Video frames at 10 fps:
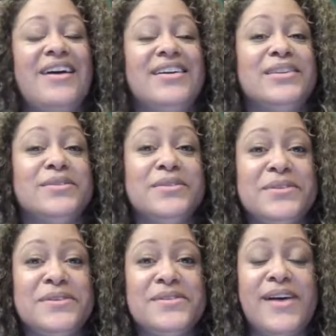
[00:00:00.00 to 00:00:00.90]

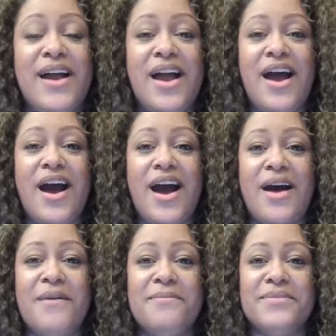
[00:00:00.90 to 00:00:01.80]
through
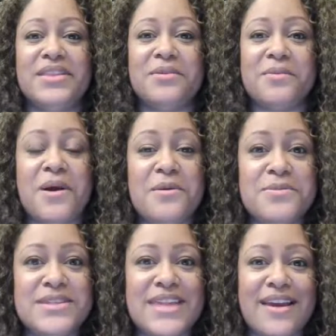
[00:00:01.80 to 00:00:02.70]
the
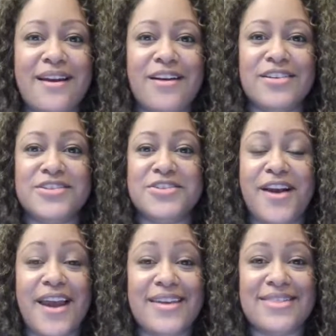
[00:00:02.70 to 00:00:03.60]
ropes. They are
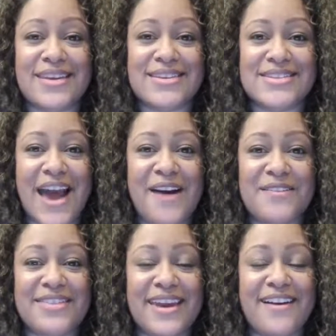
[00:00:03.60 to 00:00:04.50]
trying things
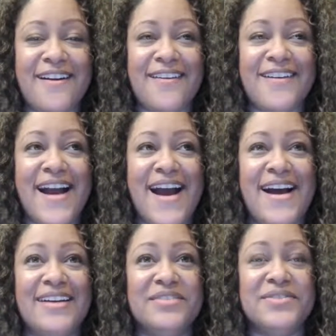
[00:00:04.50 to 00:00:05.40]
out. They are
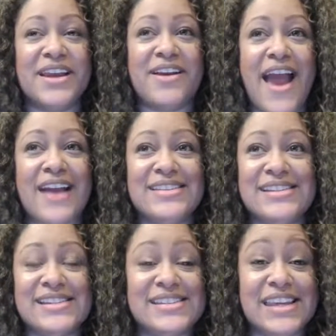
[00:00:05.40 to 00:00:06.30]

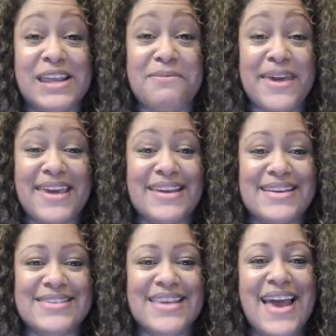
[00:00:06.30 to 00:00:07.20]
acting as guinea
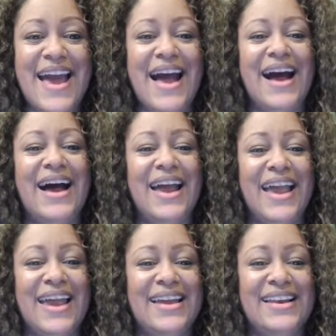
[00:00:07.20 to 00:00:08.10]
pigs,
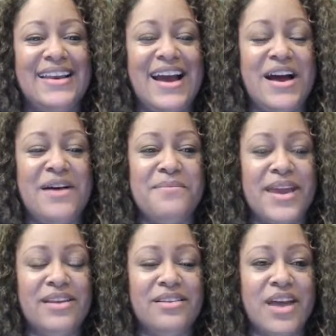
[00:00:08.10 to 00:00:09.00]
and
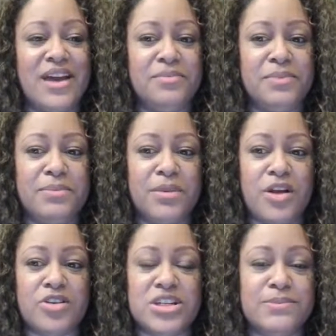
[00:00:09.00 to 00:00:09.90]
a lot of people
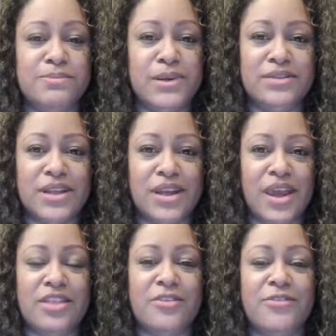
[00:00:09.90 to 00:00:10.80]
are just building,
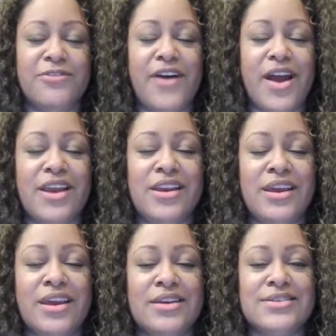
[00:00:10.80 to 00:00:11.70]
and they're
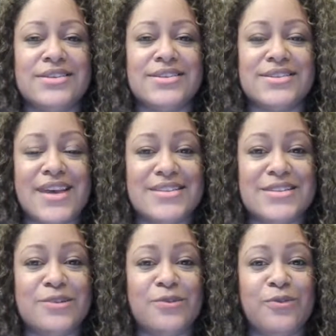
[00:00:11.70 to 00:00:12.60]
finding success.
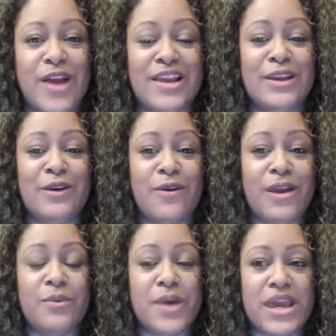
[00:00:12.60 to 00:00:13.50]
They're finding
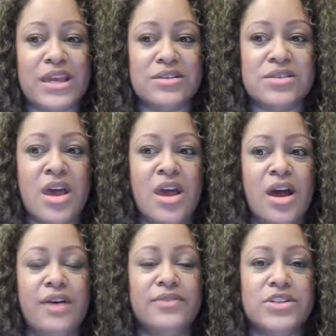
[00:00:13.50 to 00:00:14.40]
great ways
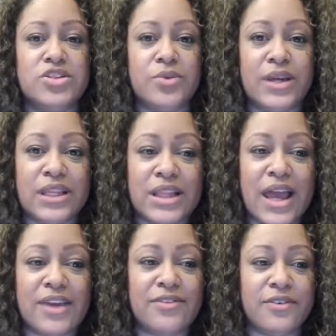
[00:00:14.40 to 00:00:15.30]
of enjoying
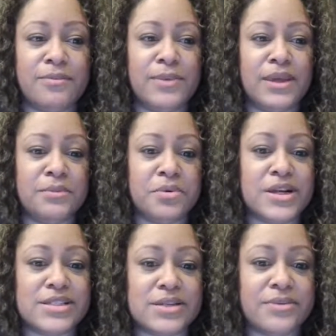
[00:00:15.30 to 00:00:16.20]
life and being
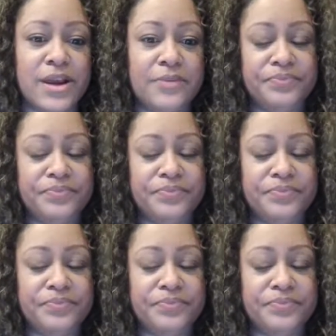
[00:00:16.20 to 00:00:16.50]
present, right?